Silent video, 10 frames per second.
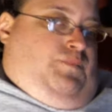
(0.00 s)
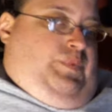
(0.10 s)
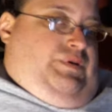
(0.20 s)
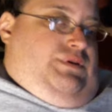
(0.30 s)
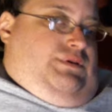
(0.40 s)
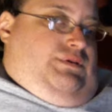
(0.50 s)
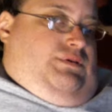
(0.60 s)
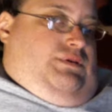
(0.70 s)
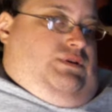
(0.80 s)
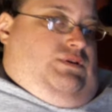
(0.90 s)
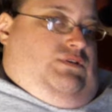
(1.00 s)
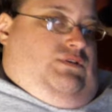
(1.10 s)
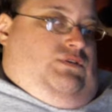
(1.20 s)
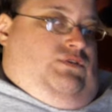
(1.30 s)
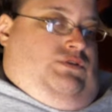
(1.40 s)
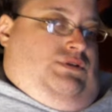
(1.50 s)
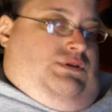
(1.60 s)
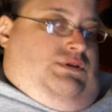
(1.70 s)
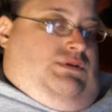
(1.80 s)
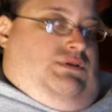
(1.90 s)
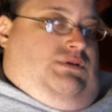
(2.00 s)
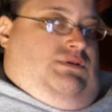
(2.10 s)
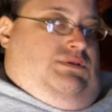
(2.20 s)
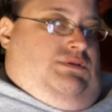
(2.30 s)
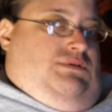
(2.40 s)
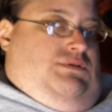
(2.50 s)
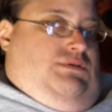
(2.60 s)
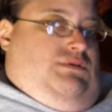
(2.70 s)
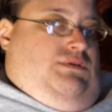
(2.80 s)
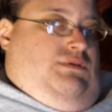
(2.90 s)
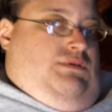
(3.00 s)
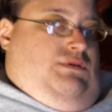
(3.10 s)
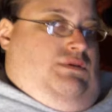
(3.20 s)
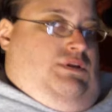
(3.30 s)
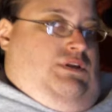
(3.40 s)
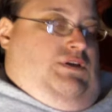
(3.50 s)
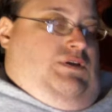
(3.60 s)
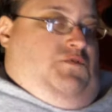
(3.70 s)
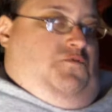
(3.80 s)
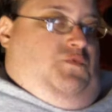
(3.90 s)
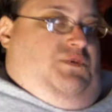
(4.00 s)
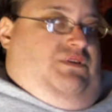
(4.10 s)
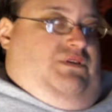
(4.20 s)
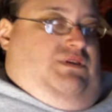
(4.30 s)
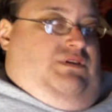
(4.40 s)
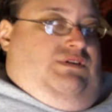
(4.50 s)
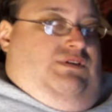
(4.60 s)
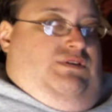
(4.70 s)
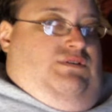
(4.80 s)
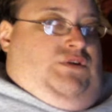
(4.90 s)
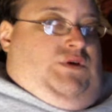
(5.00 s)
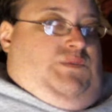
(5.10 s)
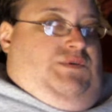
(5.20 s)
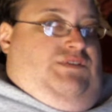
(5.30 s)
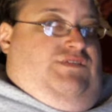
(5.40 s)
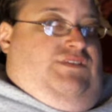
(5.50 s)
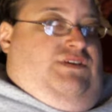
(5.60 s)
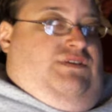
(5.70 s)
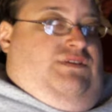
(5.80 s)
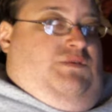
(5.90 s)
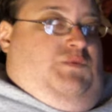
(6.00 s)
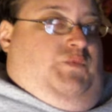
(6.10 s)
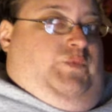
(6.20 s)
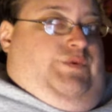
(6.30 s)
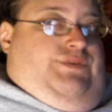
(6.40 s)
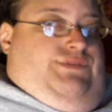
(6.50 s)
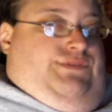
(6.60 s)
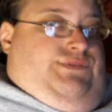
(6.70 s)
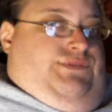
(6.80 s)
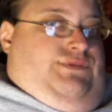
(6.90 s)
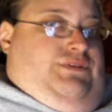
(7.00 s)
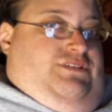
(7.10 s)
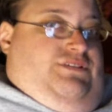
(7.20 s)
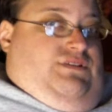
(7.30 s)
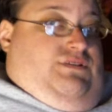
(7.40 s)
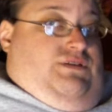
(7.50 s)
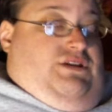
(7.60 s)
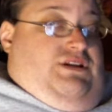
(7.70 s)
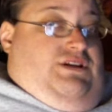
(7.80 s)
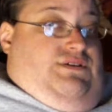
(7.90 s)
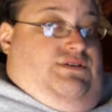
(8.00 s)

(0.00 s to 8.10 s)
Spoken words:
but she really taught me that there was nothing that I